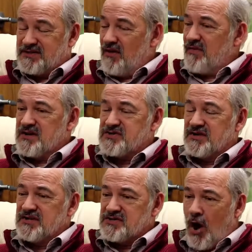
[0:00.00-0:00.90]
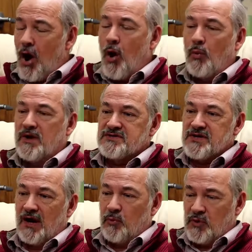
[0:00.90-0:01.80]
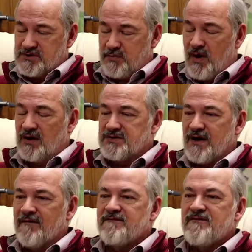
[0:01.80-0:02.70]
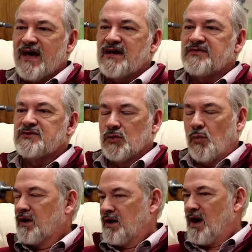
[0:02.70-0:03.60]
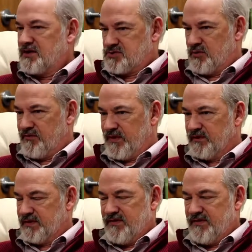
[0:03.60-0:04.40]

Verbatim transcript: Salvation is always a response of faith to what God has revealed.